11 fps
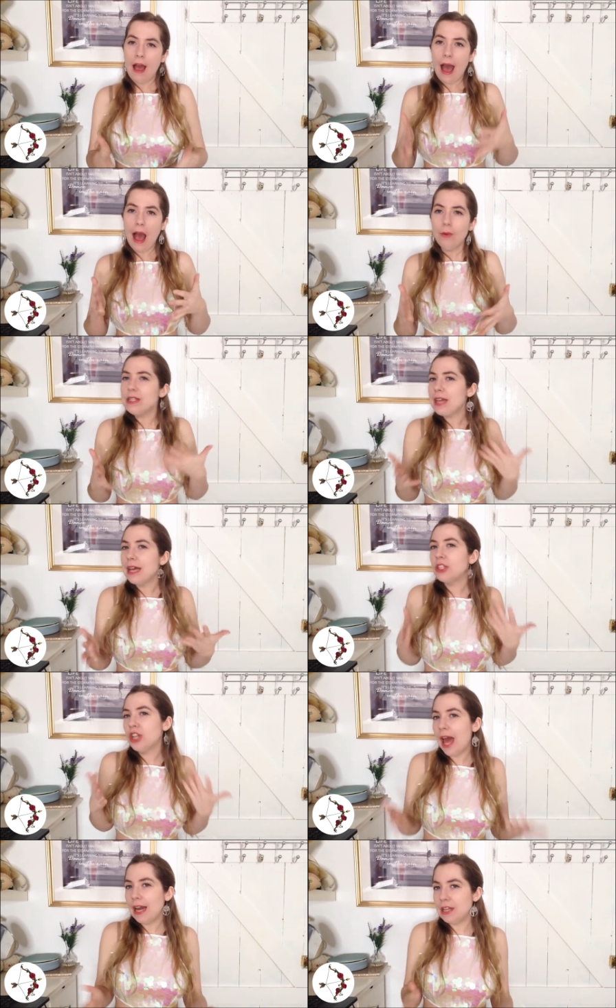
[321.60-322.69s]
How is that
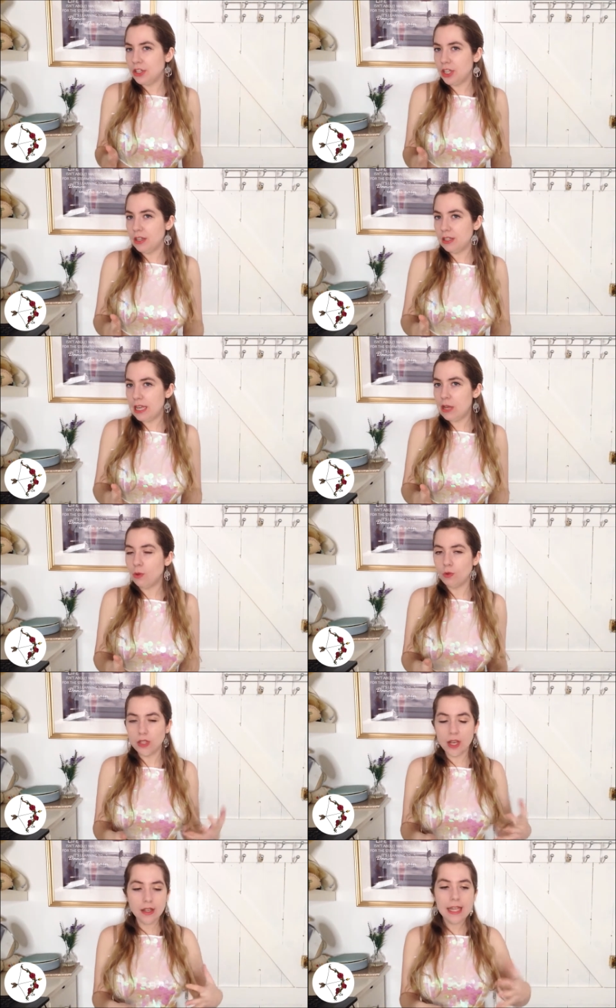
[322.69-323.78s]
challenged in the sequel?
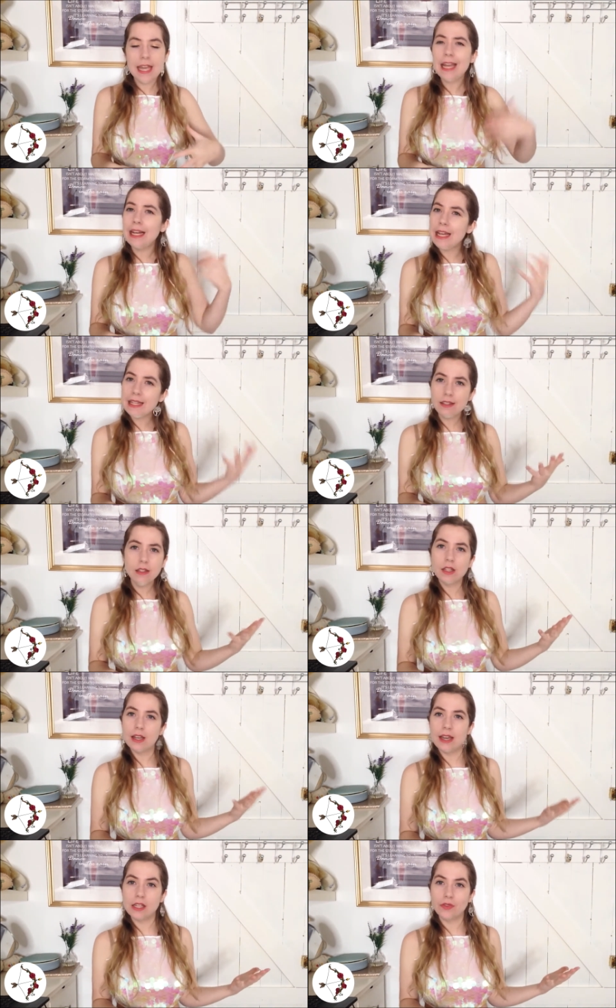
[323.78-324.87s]
Does he listen
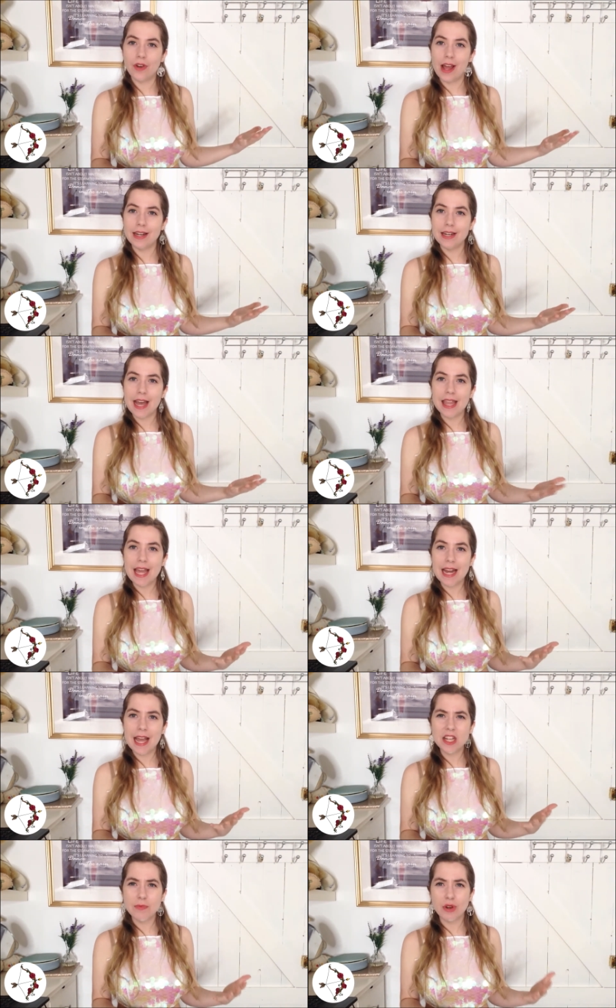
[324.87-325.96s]
to his friend and then
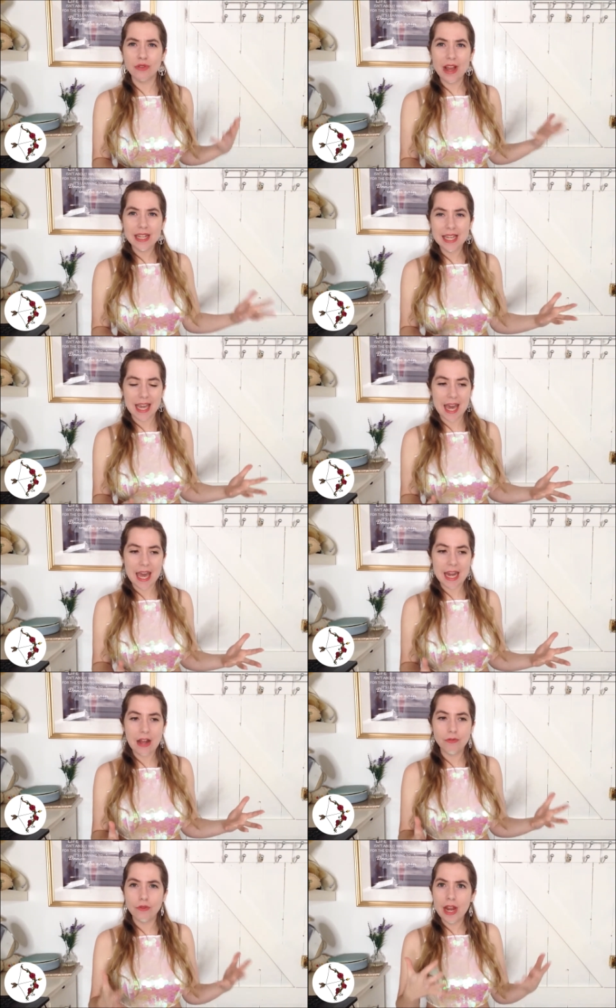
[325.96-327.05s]
end up regretting it, and
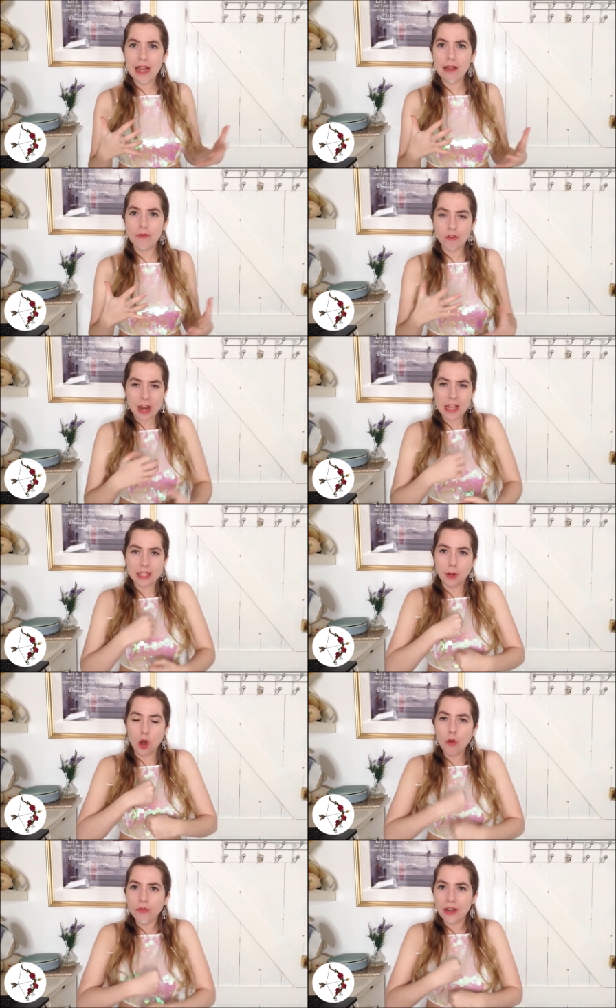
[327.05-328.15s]
that really creates some
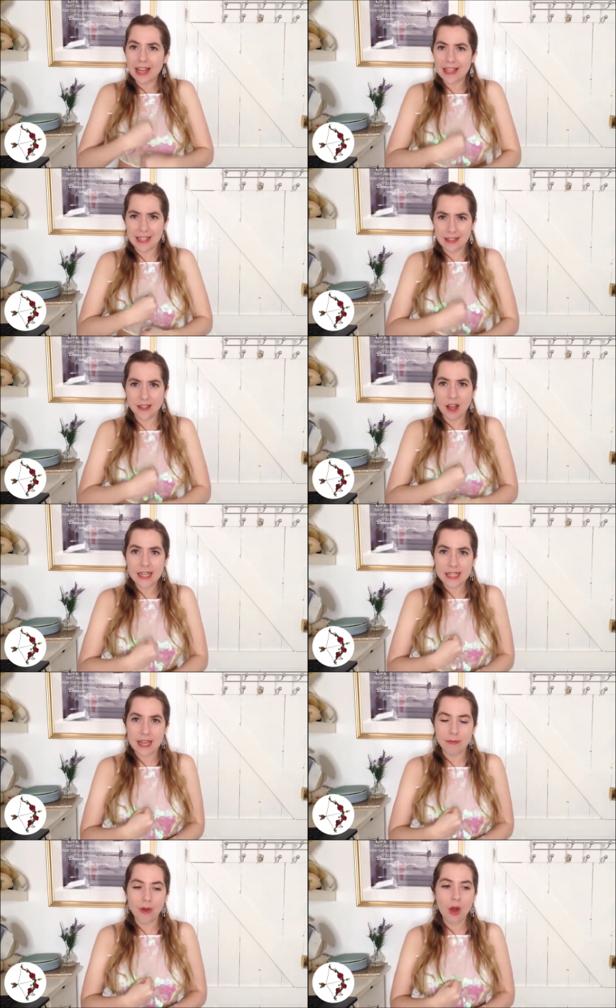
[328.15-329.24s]
conflict inside
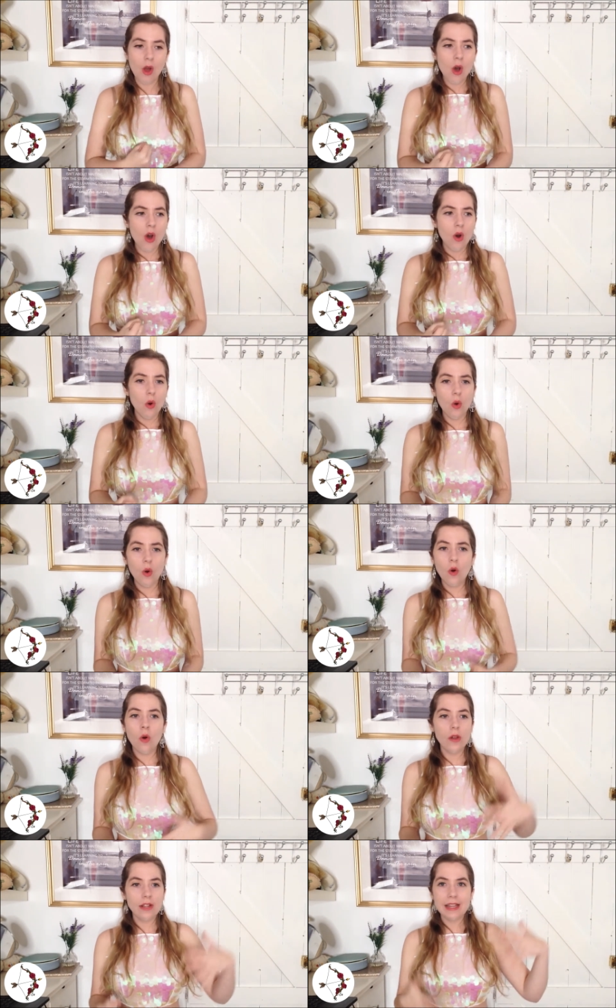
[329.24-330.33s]
him?
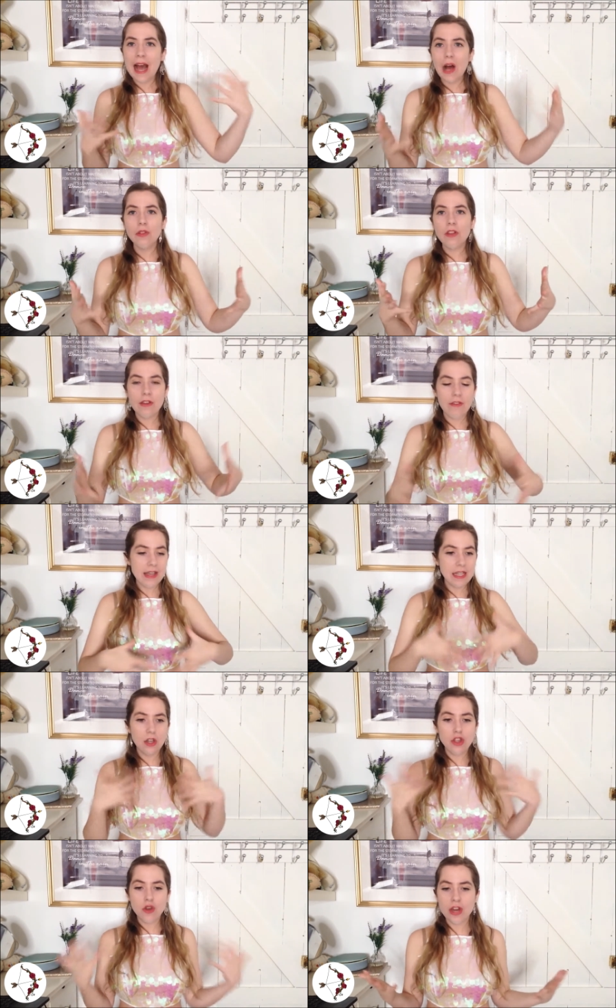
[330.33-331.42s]
Or now that they're
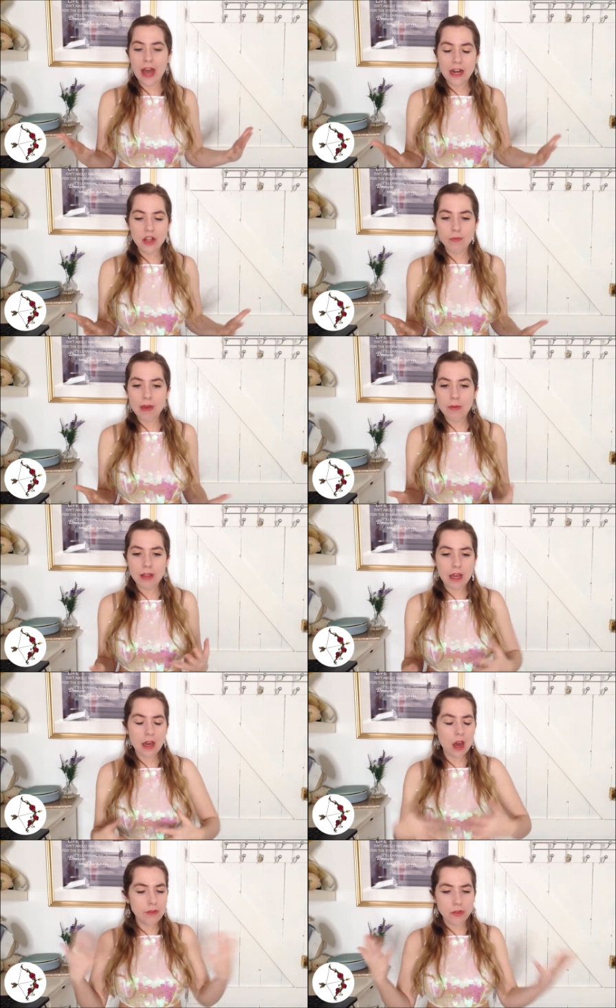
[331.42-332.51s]
facing a new challenge, maybe
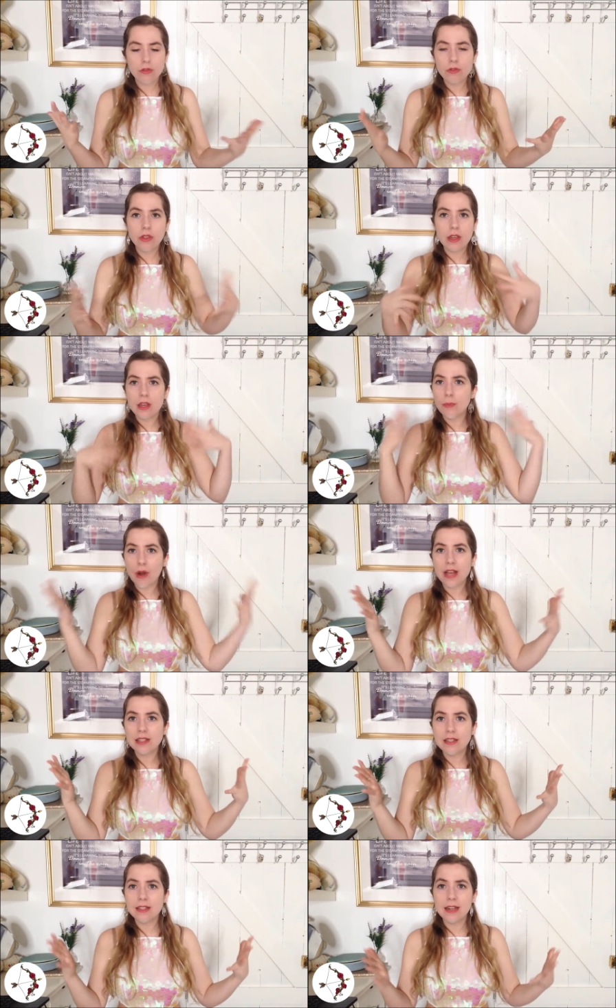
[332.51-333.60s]
they overthrew the
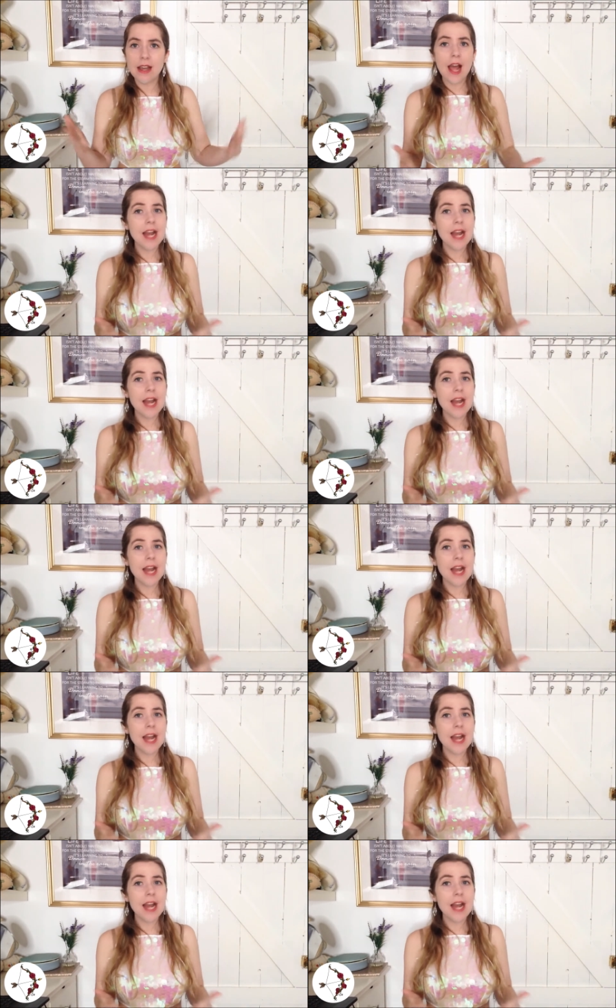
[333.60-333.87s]
oppressors and